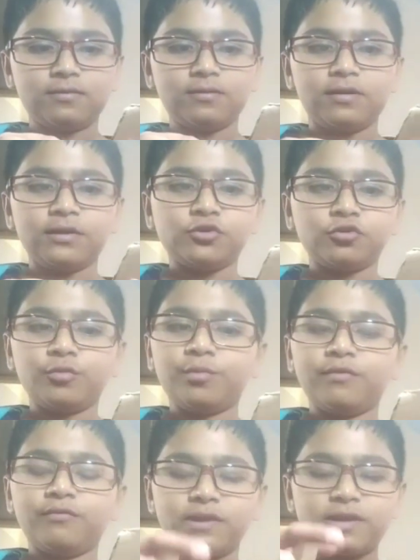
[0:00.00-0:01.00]
It should
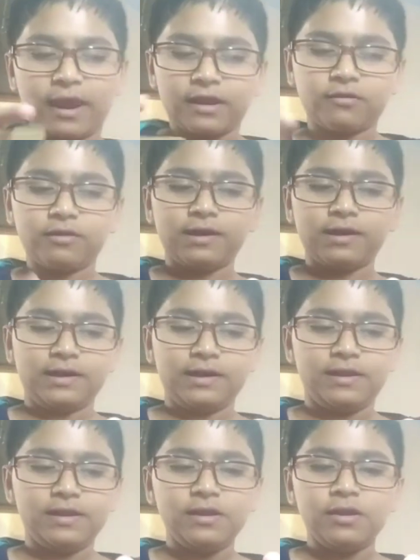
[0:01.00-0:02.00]
be very
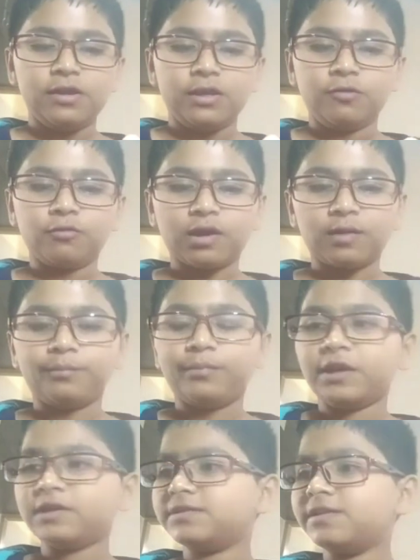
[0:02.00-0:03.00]
accurately. You can
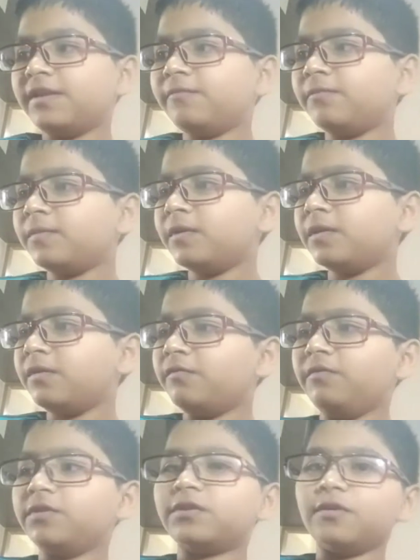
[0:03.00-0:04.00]
paste them
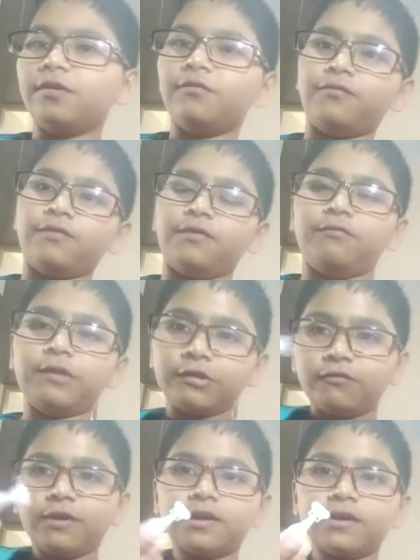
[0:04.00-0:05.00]
with a
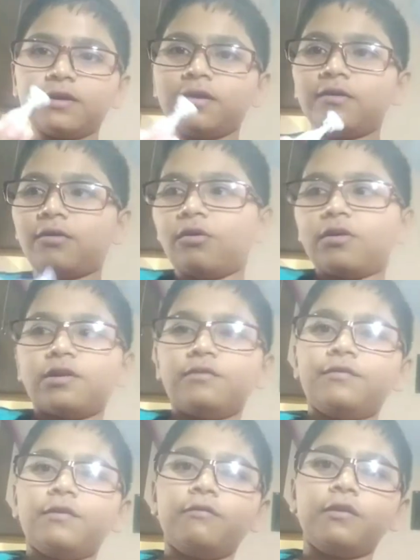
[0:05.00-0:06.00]
Fevikwik or a
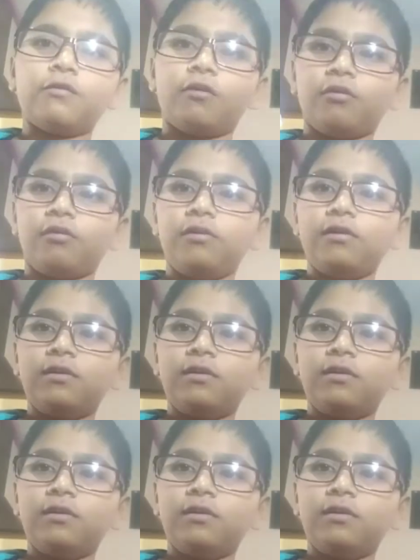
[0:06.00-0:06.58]
Fevicol.